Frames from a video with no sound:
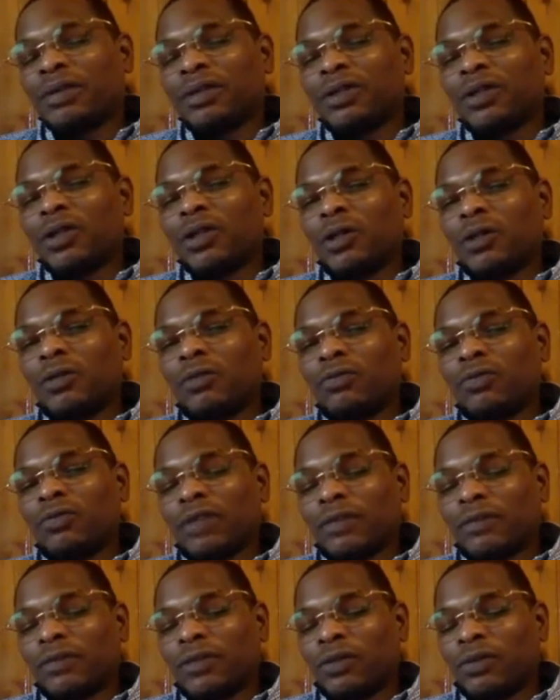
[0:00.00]
to do
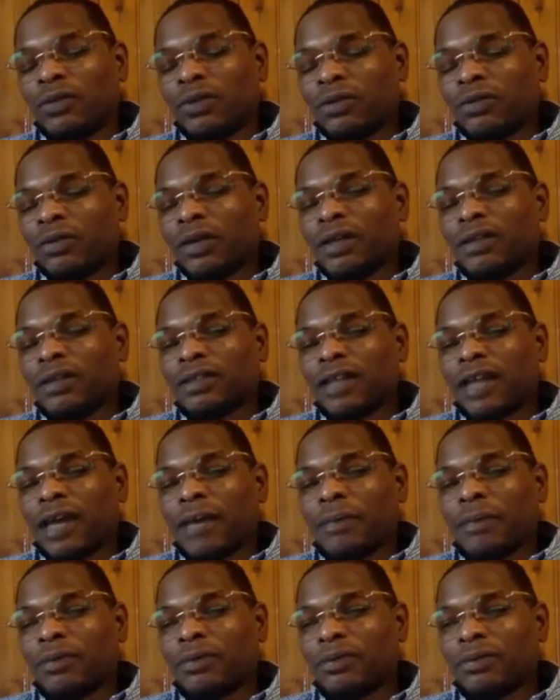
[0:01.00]
if you want to raise
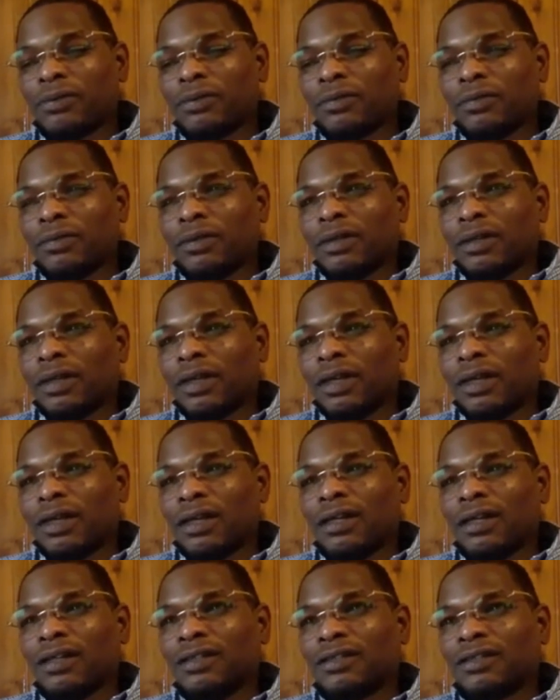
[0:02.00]
capital
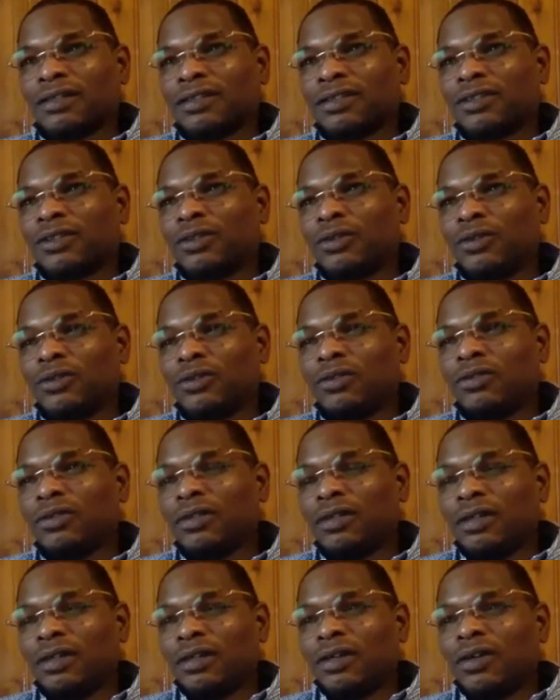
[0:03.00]
is to
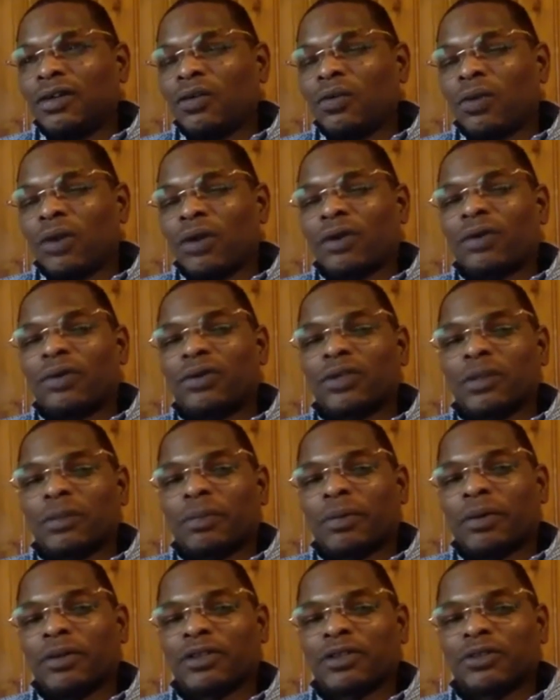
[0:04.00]
work on your
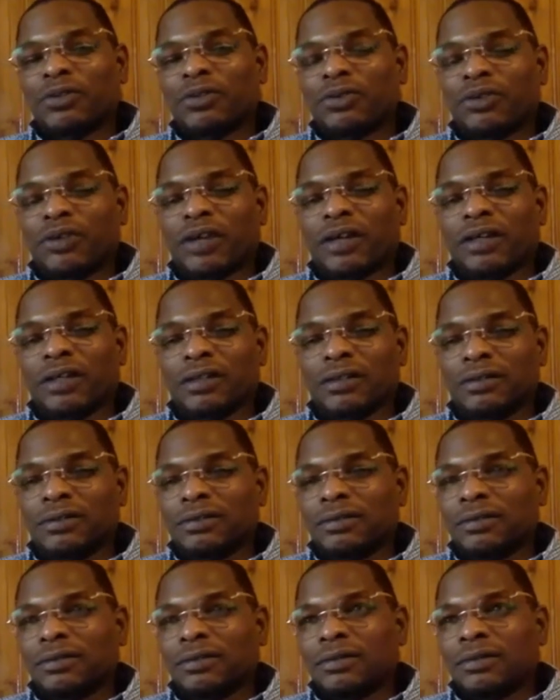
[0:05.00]
personal credit.
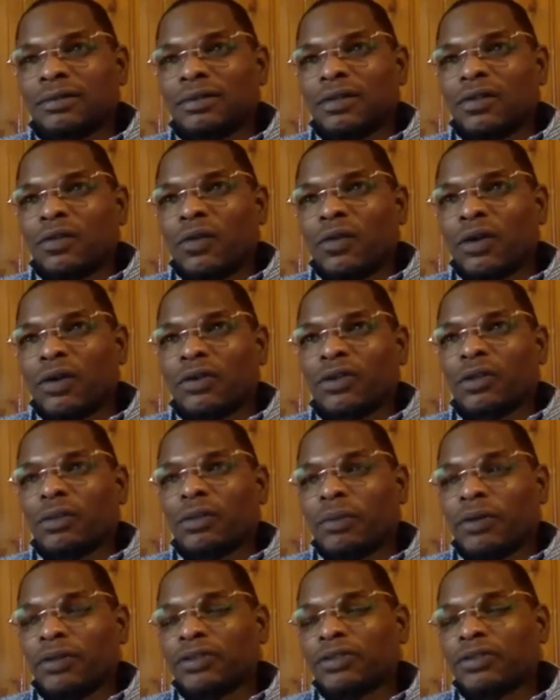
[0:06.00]
Work on your
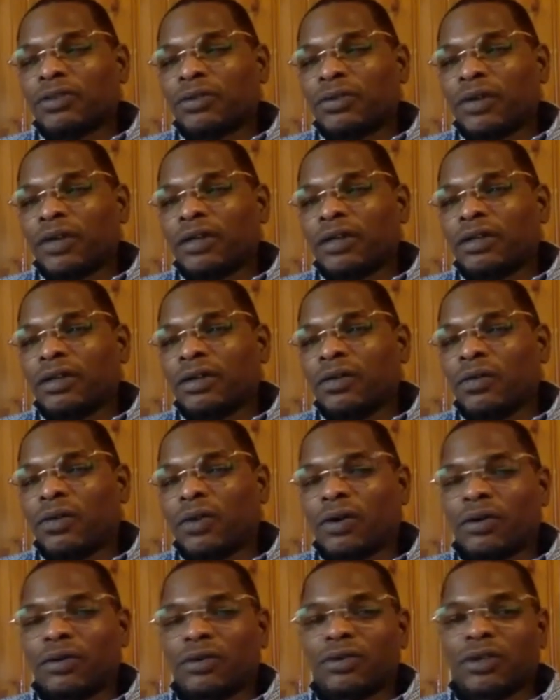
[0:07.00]
personal credit,
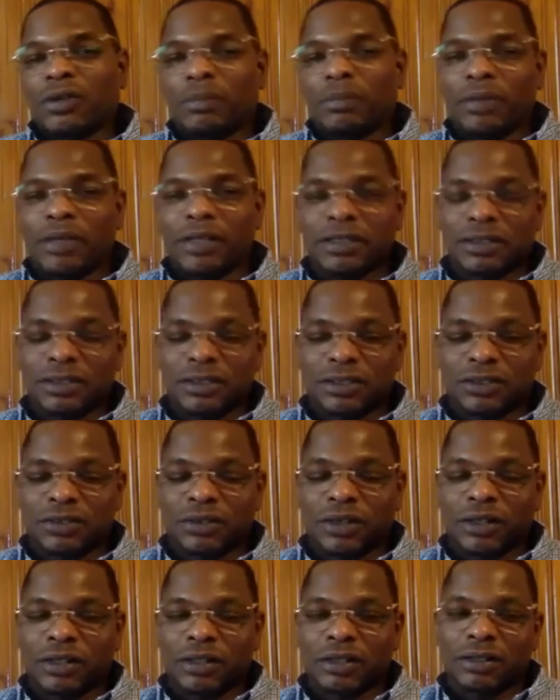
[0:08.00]
work on your business
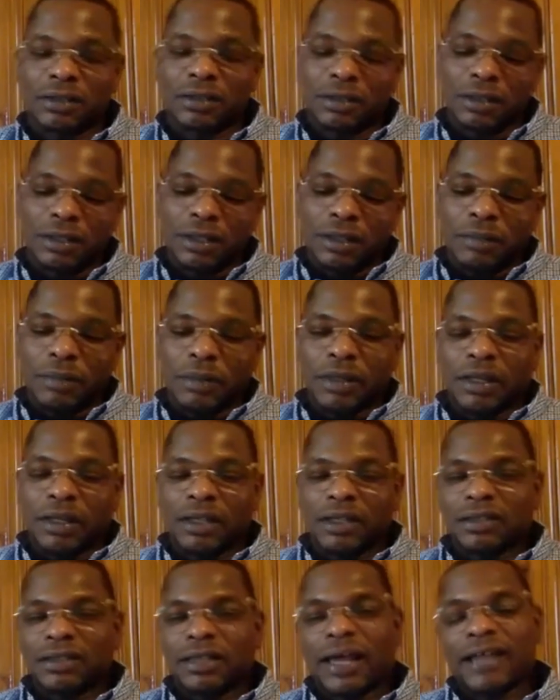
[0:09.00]
credit,
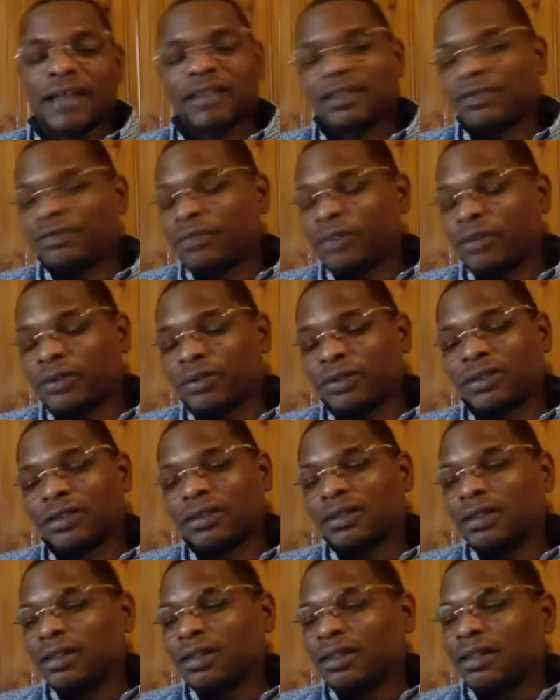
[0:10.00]
because that's the first
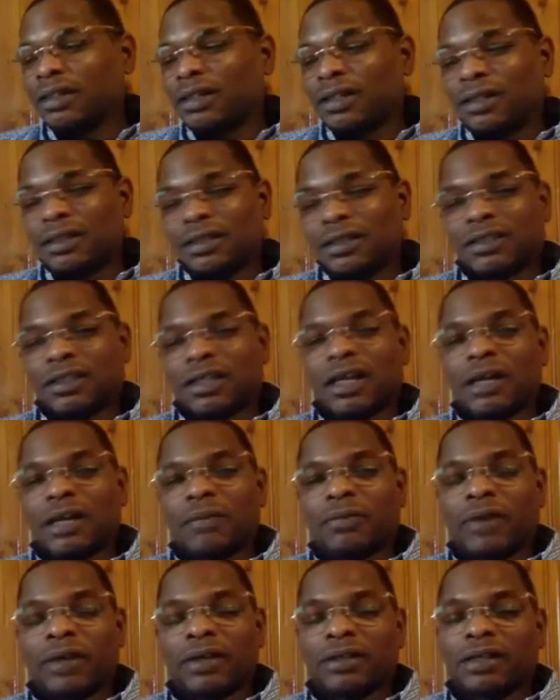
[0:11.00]

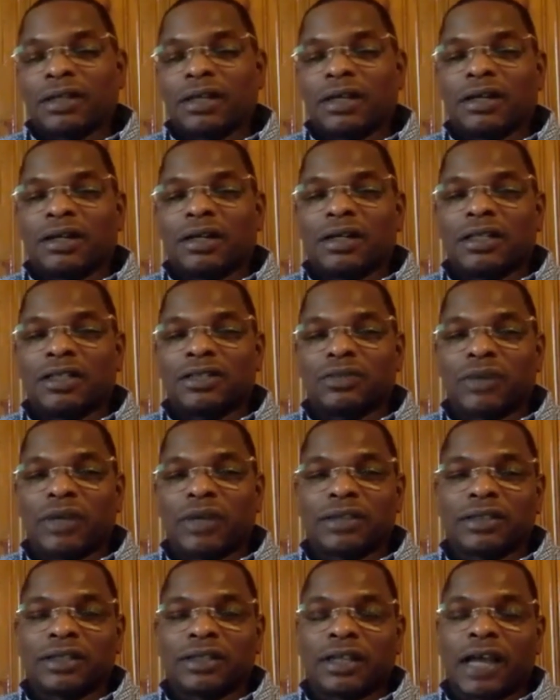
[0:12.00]
step right there, is
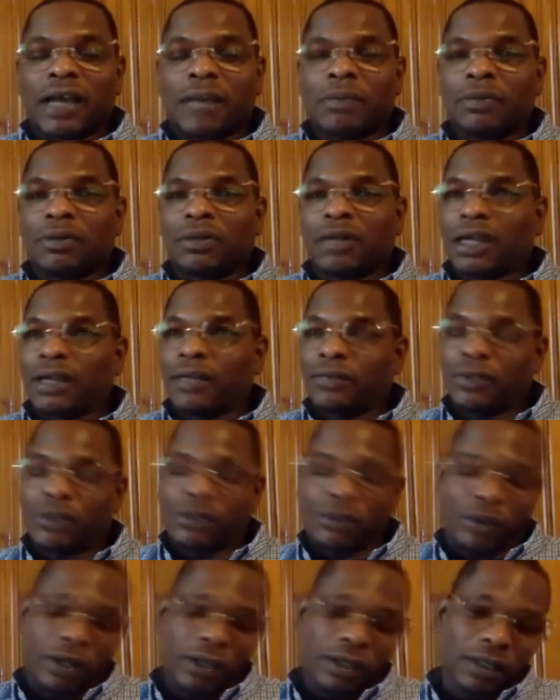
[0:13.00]
raising capital. Like, if
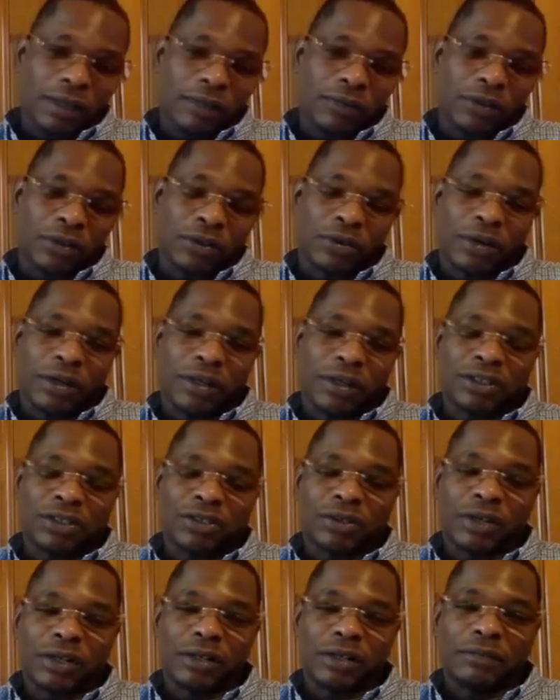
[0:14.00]
your credit's
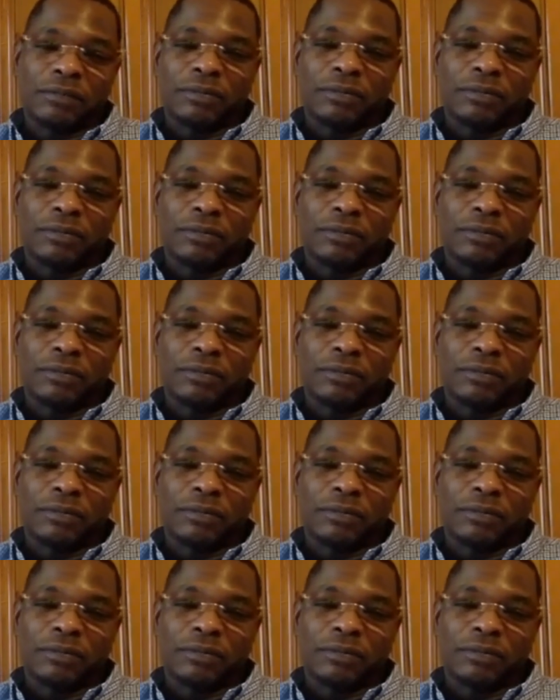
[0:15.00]
straight,